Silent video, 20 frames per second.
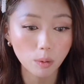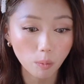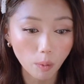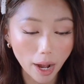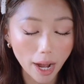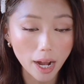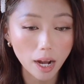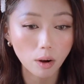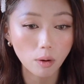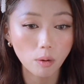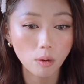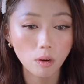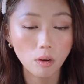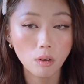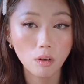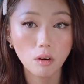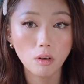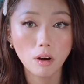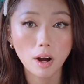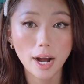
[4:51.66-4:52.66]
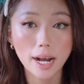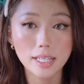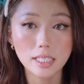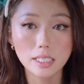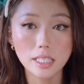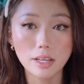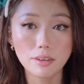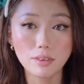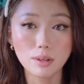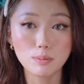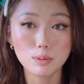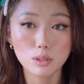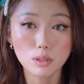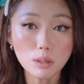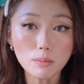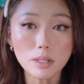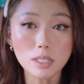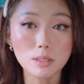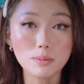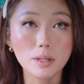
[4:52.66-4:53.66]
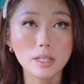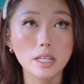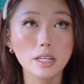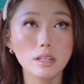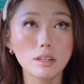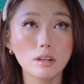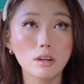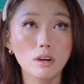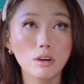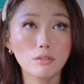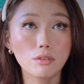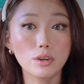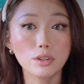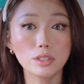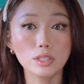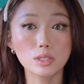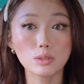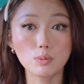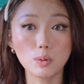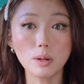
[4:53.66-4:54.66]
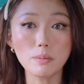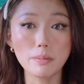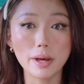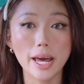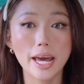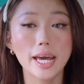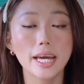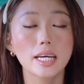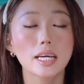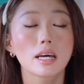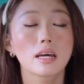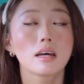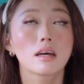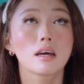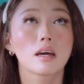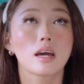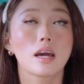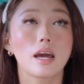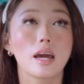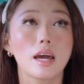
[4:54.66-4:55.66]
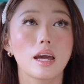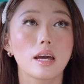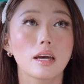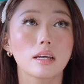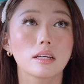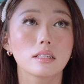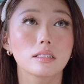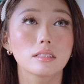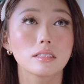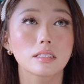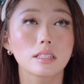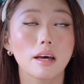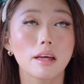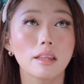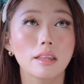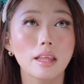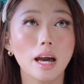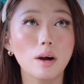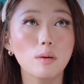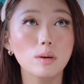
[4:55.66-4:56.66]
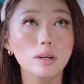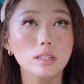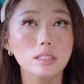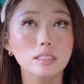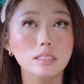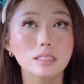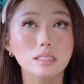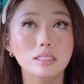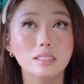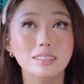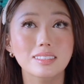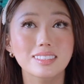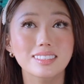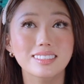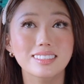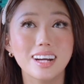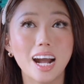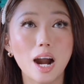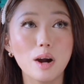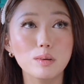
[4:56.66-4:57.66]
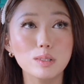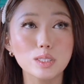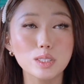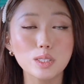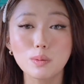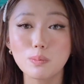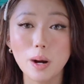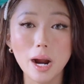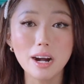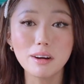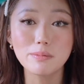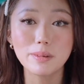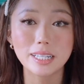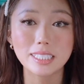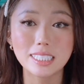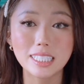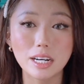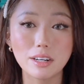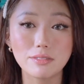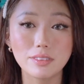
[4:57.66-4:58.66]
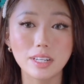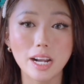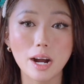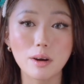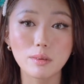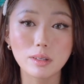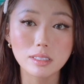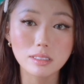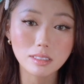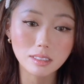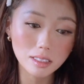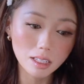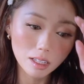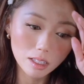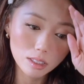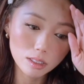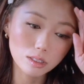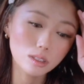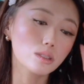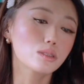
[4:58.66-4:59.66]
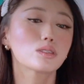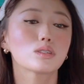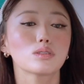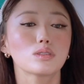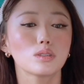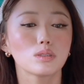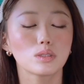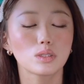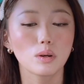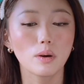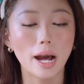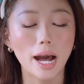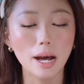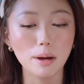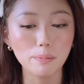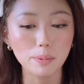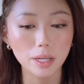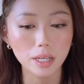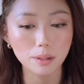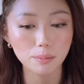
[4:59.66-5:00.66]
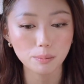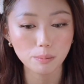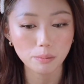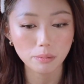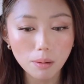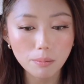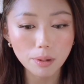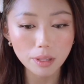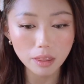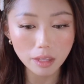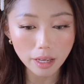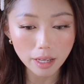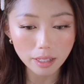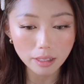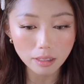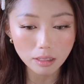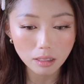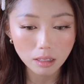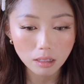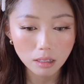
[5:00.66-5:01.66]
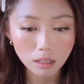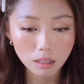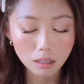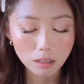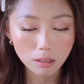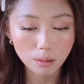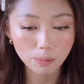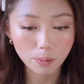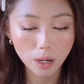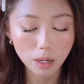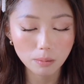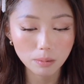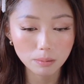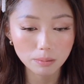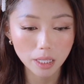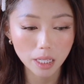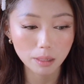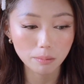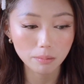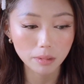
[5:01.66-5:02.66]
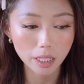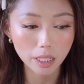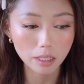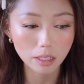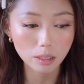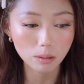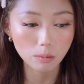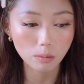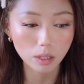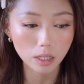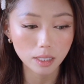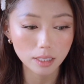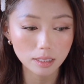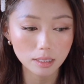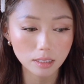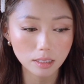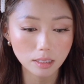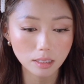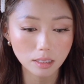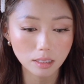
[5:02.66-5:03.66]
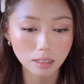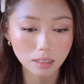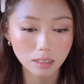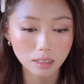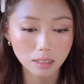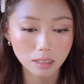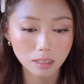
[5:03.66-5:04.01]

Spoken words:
wow, I save up so much money for this one bag, and I was so proud of myself, and I was so happy. But then the problem came later was